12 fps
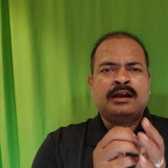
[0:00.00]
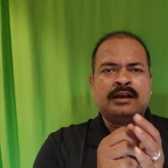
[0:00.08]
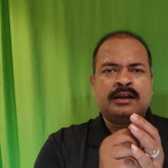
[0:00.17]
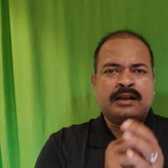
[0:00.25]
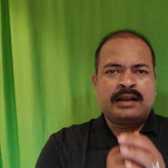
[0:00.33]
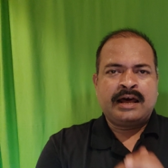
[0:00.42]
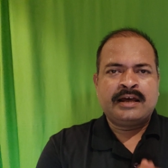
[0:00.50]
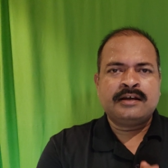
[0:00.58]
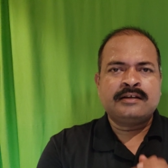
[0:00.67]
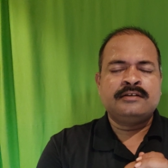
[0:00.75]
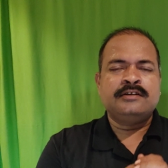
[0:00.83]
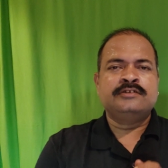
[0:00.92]

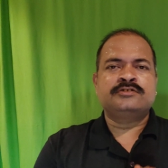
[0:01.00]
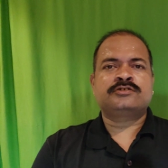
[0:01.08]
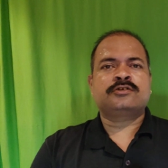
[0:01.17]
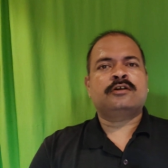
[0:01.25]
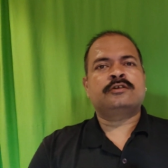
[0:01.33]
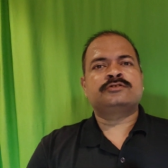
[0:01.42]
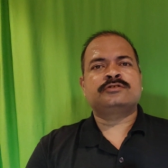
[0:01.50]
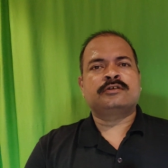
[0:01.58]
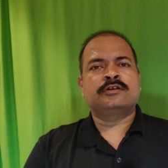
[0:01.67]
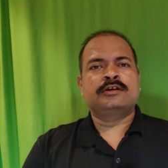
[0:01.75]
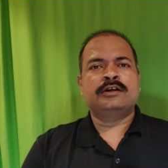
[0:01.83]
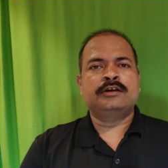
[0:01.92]
Like these thoughts
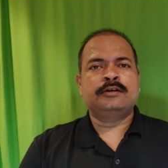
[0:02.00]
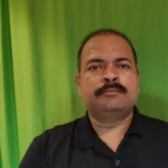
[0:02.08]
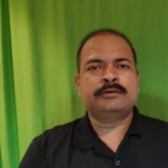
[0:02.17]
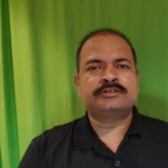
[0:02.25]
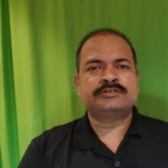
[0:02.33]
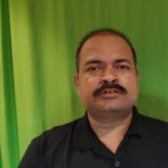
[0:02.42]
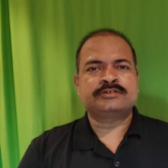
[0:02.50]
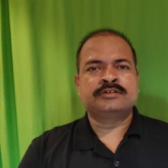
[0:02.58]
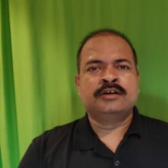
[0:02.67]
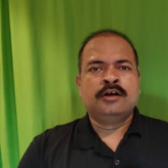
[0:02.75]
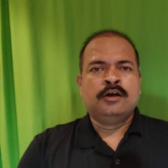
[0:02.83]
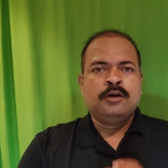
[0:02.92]
on a daily
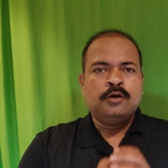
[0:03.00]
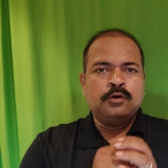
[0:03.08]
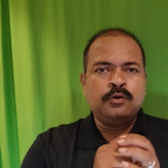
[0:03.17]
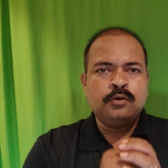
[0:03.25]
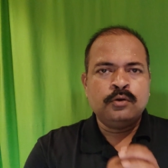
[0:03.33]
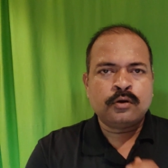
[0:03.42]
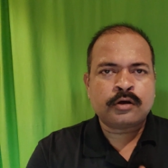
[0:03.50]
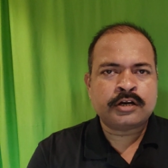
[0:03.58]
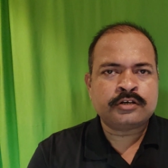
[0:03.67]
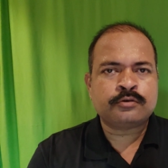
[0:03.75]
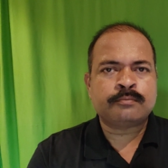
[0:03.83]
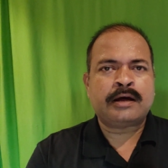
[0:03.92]
basis. Look
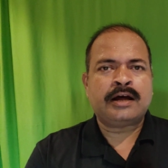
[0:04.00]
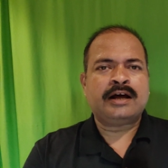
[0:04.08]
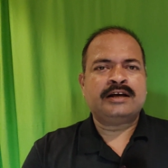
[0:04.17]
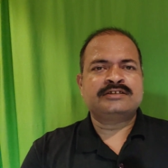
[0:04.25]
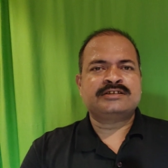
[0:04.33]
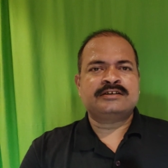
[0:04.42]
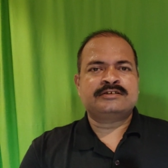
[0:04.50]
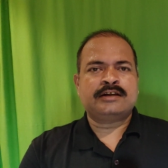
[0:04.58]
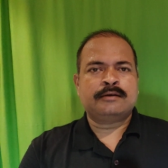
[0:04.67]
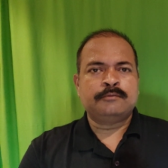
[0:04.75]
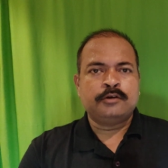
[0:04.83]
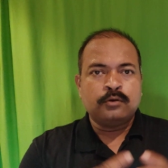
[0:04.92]
into my eyes and
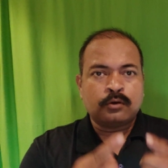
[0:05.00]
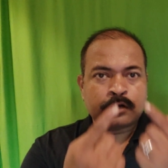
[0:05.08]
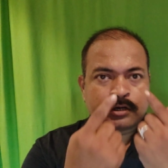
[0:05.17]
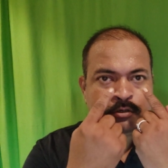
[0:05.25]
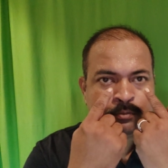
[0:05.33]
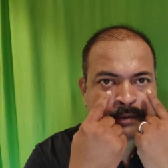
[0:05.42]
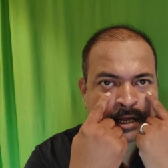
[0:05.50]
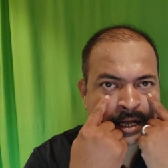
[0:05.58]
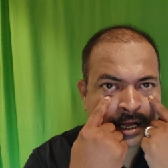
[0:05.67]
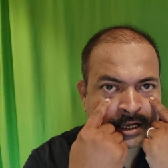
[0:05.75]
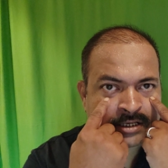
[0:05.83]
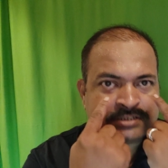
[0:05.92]
tell me, look into my
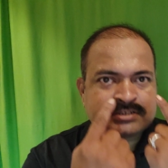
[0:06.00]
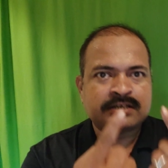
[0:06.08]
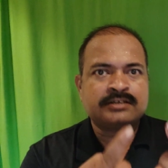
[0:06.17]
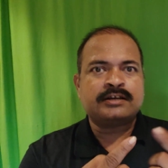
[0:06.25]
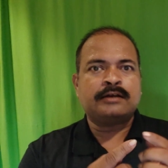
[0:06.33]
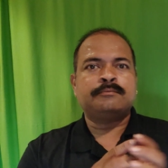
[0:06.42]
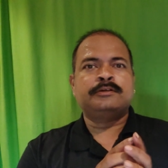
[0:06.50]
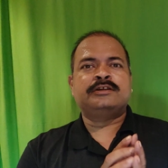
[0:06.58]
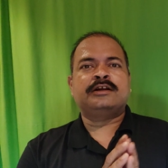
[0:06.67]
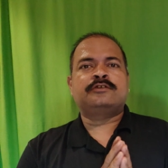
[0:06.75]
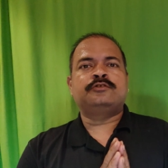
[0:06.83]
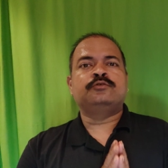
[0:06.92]
eyes and tell me
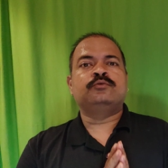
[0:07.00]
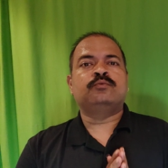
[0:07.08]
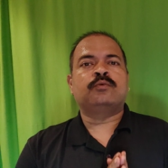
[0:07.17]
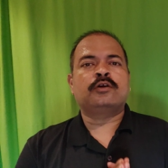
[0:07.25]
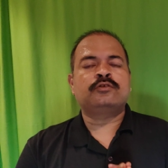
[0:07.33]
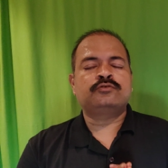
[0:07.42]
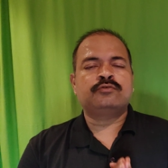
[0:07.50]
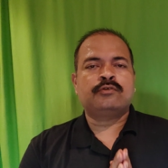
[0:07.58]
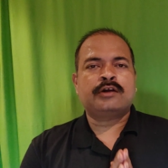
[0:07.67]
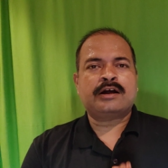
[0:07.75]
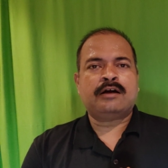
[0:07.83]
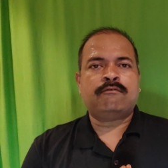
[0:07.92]
that you want to
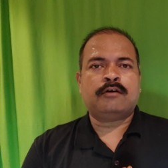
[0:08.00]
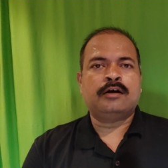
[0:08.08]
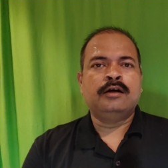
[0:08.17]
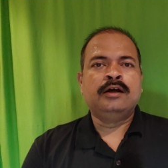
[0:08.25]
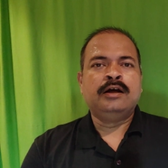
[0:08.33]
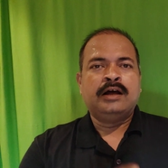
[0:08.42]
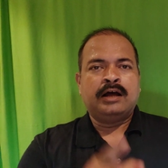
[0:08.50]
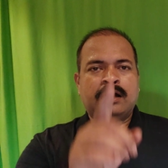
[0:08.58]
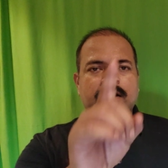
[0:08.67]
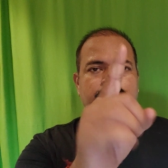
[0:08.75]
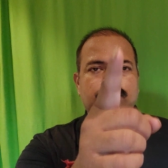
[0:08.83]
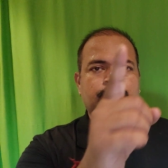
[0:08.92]
recover
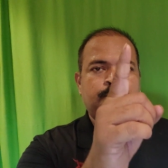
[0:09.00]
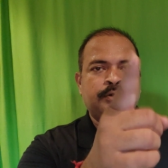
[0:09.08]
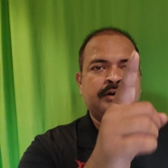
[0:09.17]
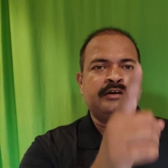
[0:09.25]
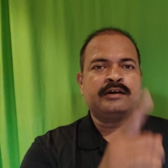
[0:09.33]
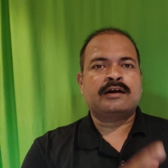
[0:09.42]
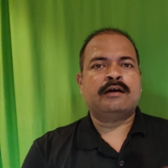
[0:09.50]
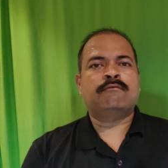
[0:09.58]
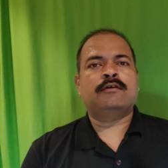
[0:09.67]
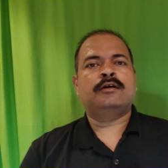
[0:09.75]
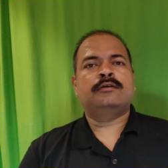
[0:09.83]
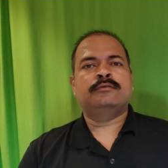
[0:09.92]
and you will
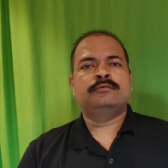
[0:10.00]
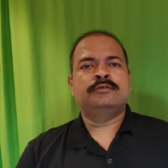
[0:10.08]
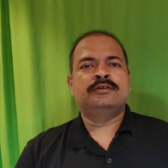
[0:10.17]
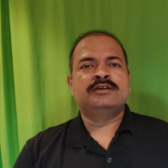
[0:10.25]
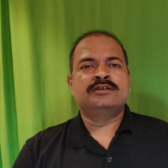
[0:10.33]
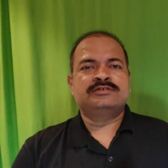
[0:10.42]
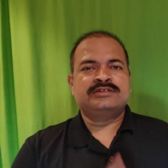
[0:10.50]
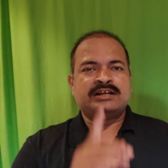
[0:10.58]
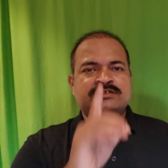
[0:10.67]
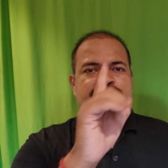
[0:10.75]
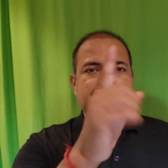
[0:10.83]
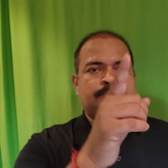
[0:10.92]
recover.
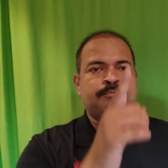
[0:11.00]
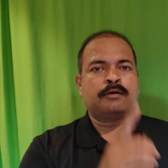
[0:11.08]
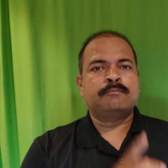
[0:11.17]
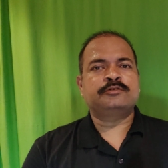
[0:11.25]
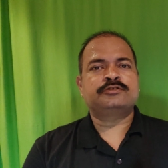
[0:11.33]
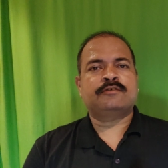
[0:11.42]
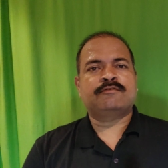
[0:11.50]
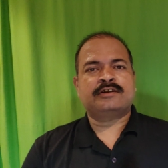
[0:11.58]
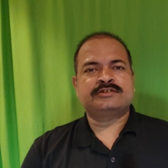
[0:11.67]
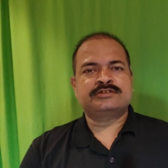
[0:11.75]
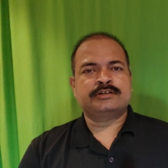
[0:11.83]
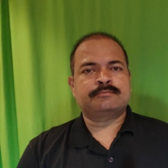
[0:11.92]
That's the promise of
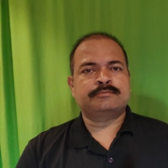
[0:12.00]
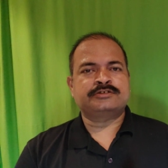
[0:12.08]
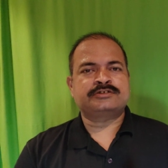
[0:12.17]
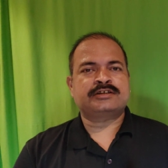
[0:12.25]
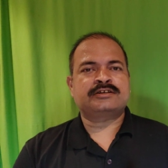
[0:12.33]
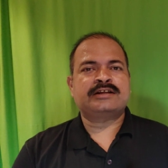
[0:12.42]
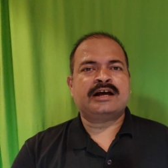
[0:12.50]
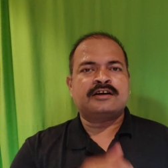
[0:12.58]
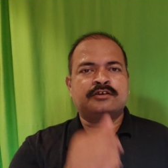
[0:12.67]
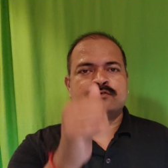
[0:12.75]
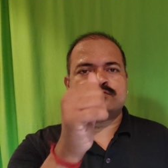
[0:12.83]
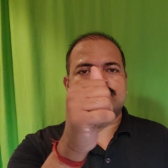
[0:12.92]
Rustic Mystic.
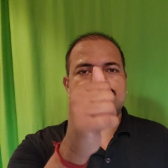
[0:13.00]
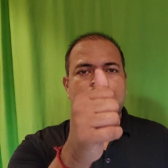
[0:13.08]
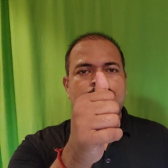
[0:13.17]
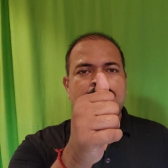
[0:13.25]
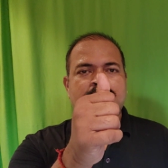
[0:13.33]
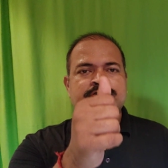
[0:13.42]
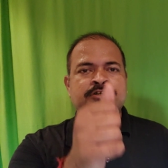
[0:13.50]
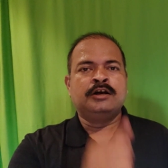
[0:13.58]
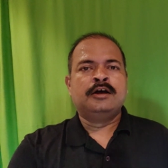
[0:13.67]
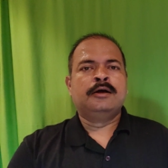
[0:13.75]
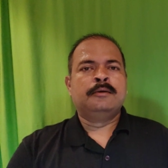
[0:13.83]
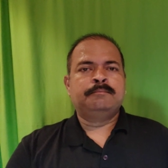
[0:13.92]
Thank you so much.
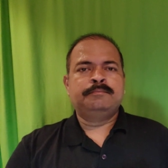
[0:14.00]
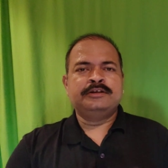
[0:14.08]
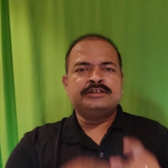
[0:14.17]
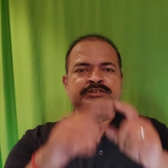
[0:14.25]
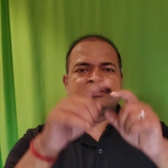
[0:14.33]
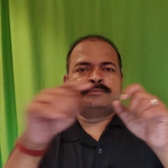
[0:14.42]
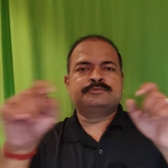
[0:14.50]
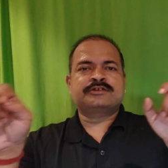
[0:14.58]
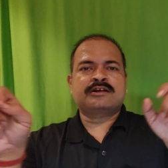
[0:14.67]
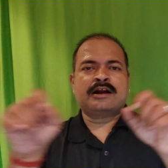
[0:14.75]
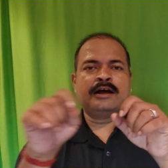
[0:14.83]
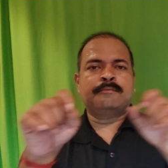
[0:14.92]
Please
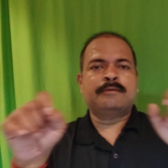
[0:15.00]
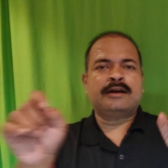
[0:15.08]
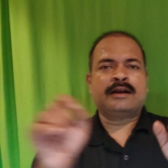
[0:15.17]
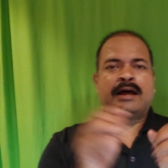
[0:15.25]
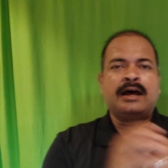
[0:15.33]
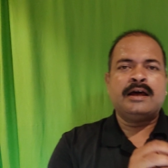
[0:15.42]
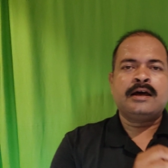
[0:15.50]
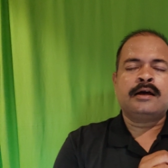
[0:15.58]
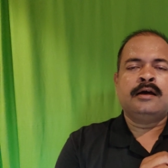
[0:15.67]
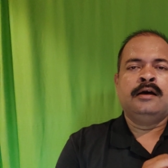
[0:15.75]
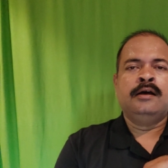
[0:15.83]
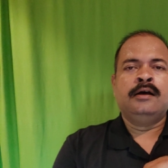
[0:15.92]
subscribe and like.